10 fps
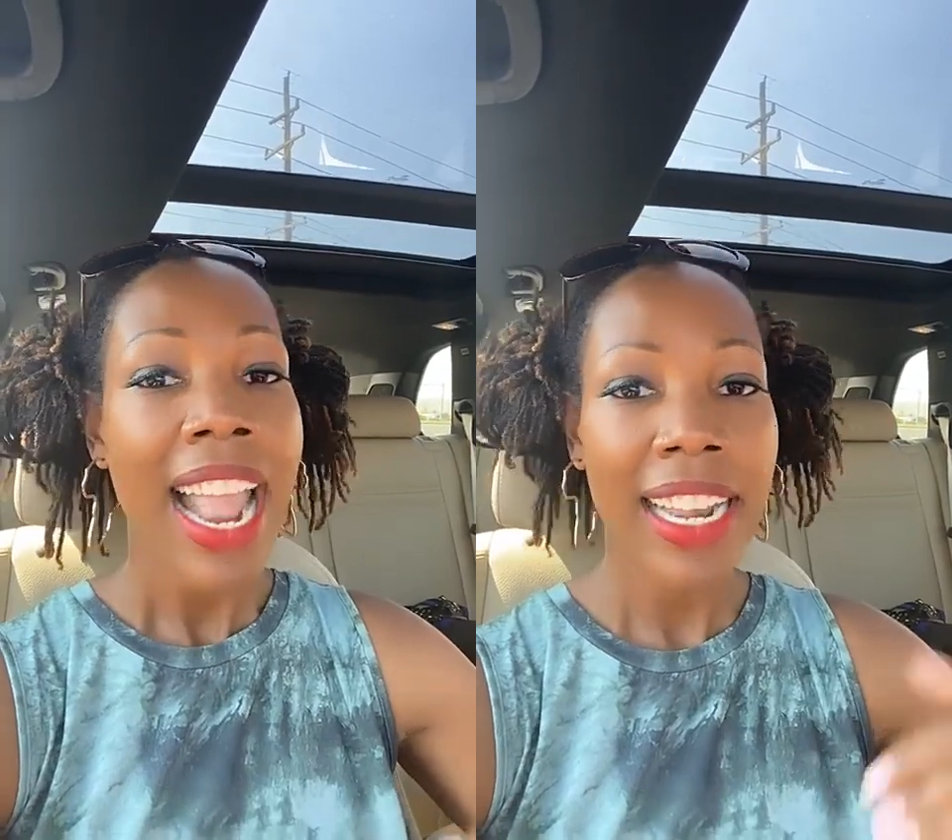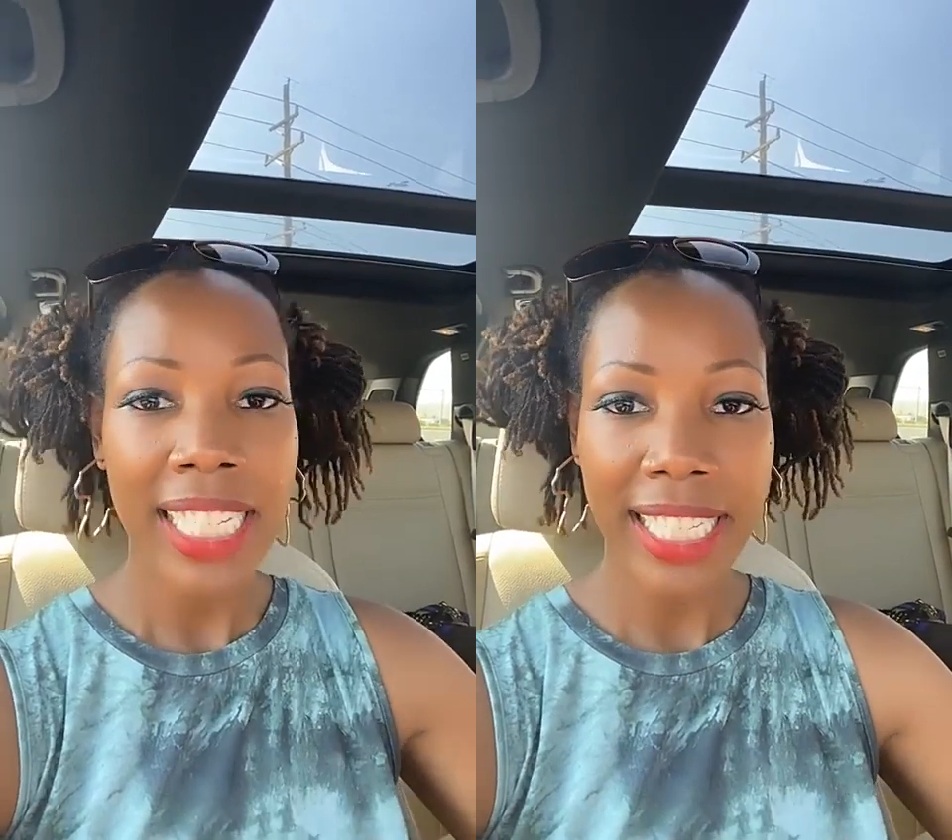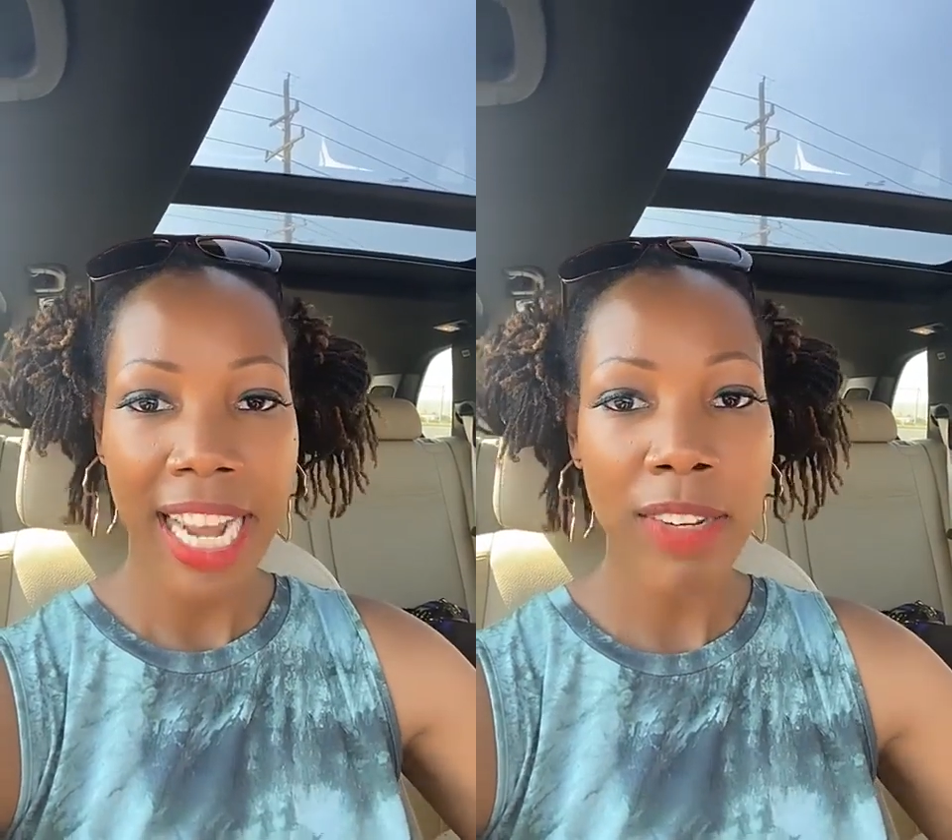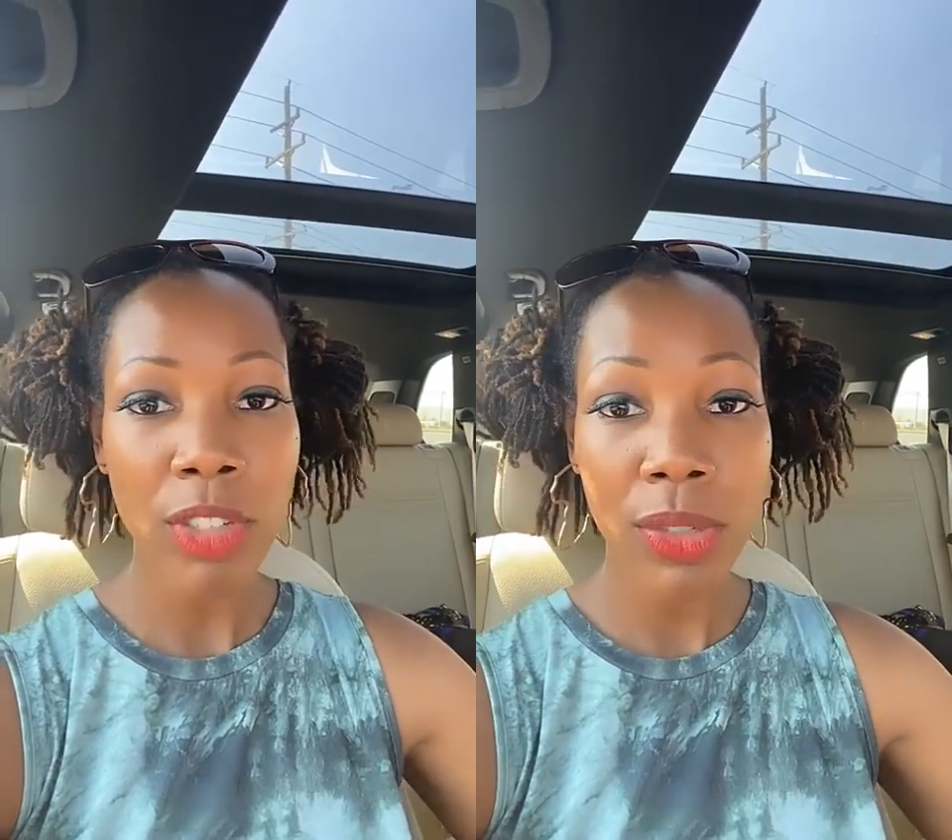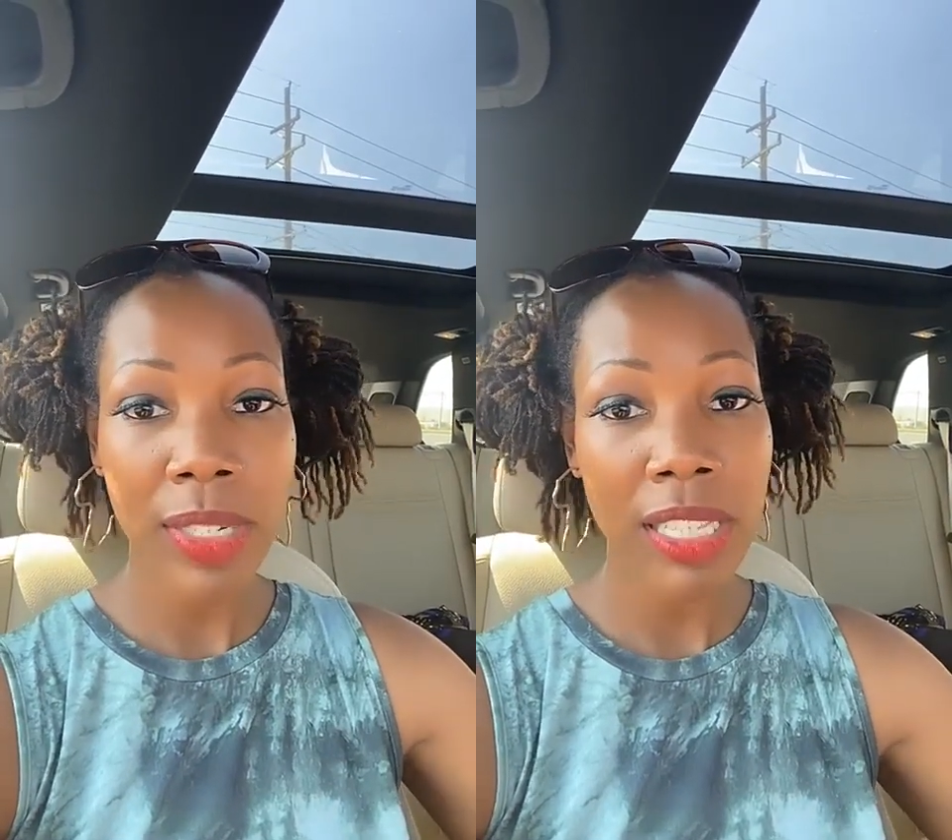And instead
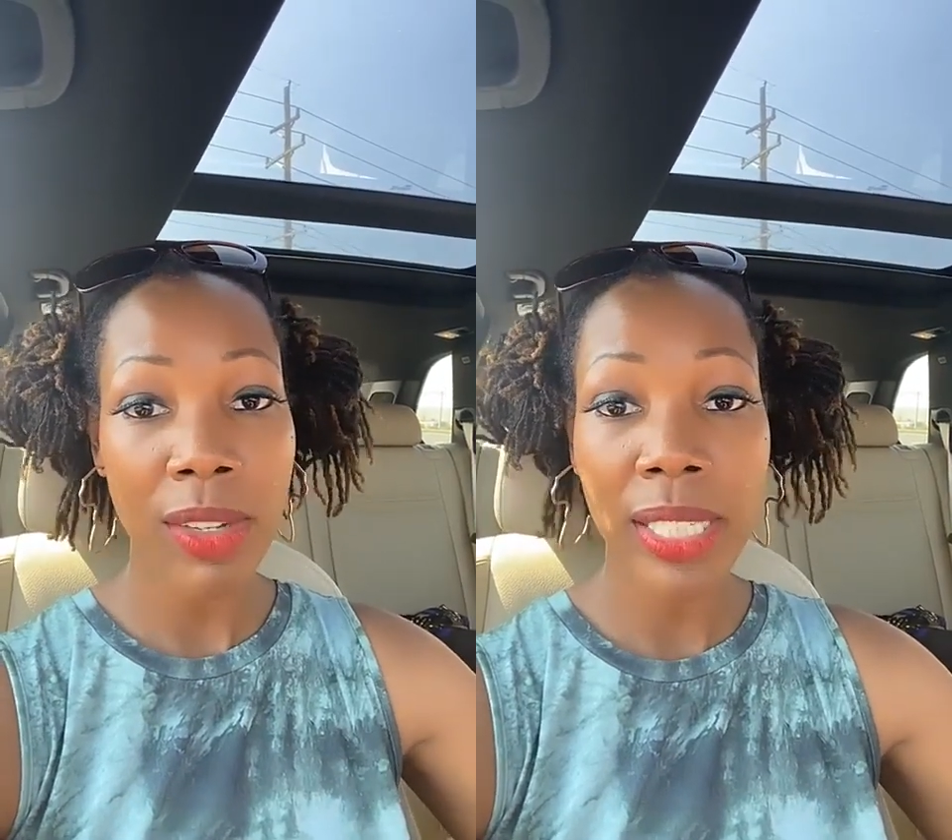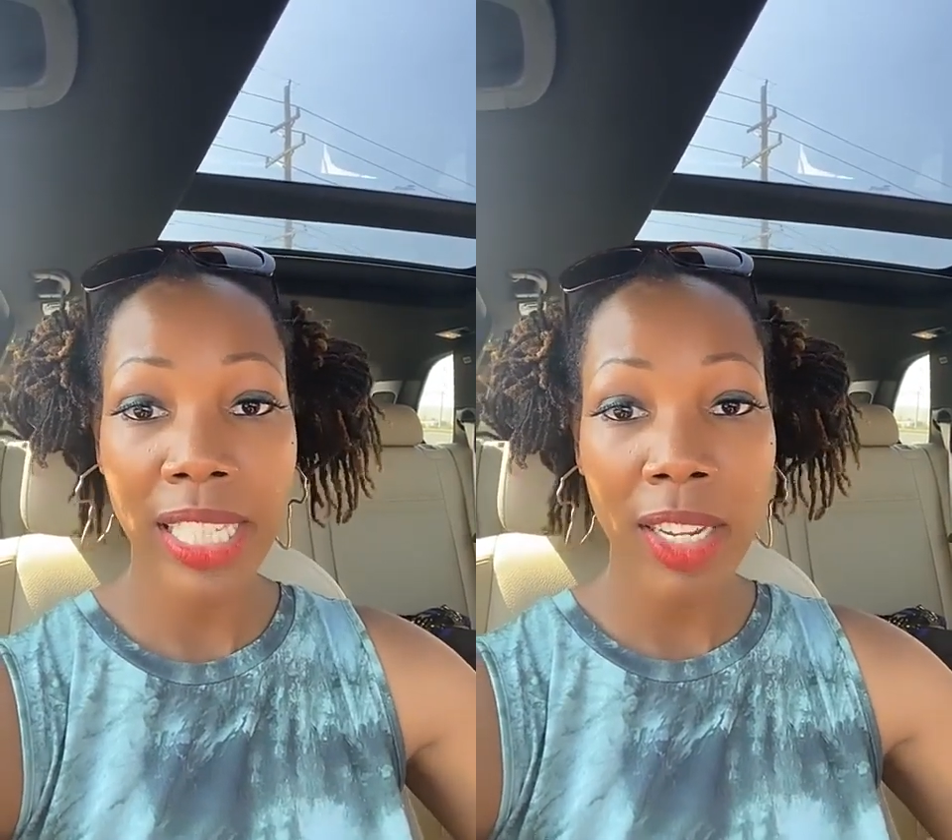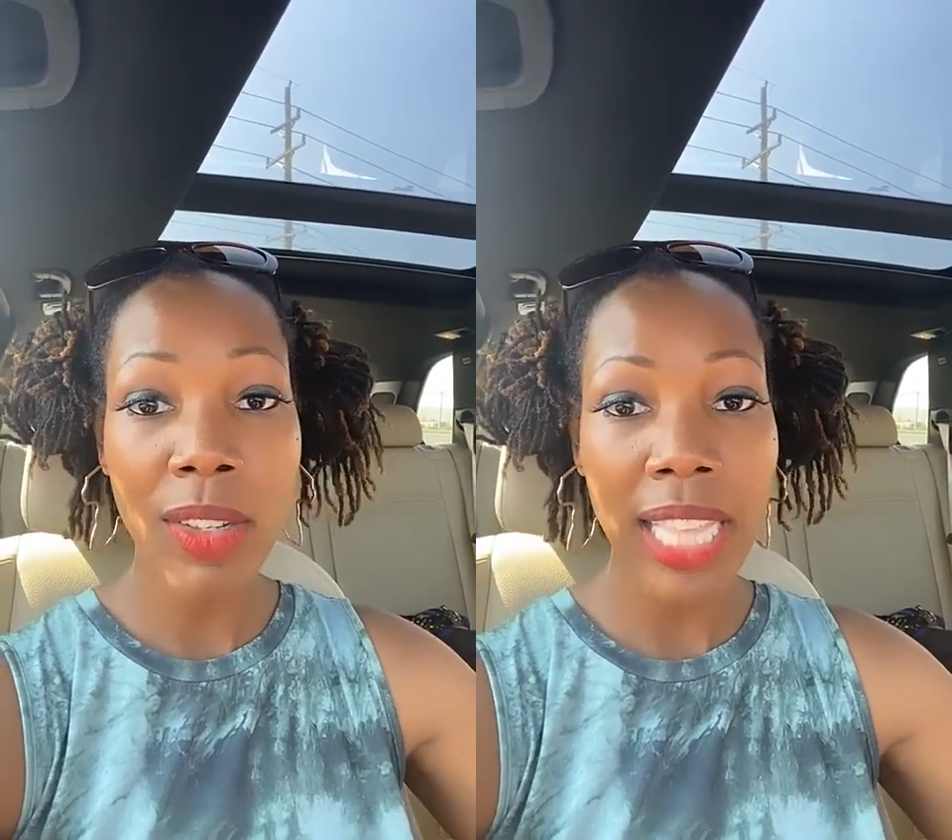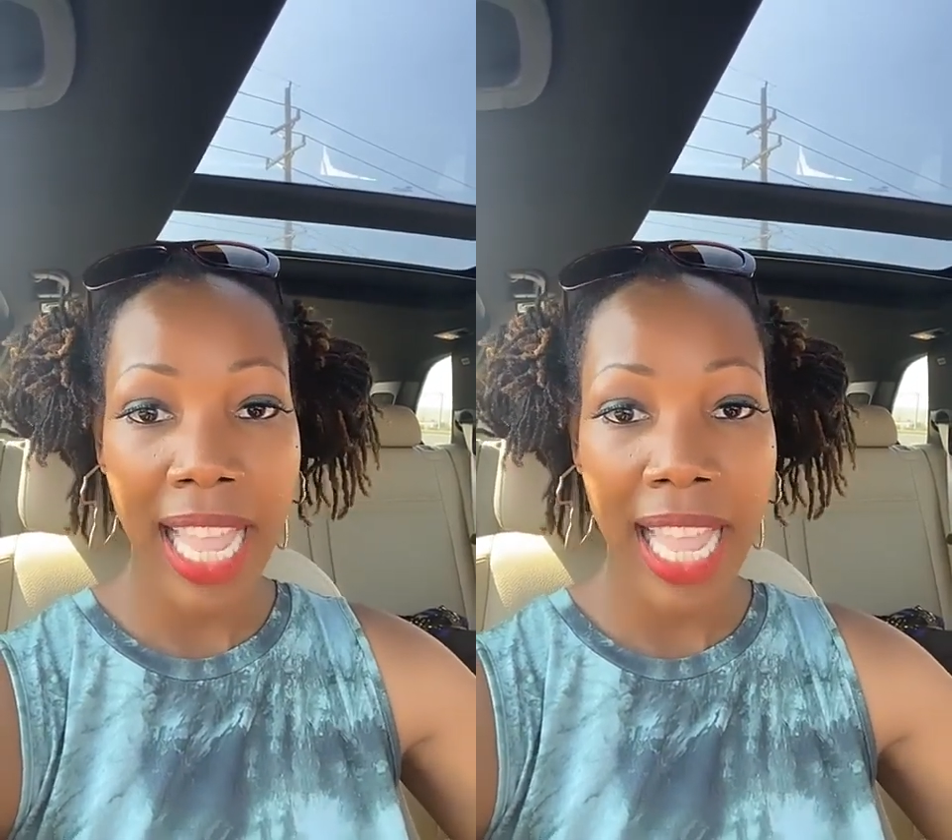of doing those single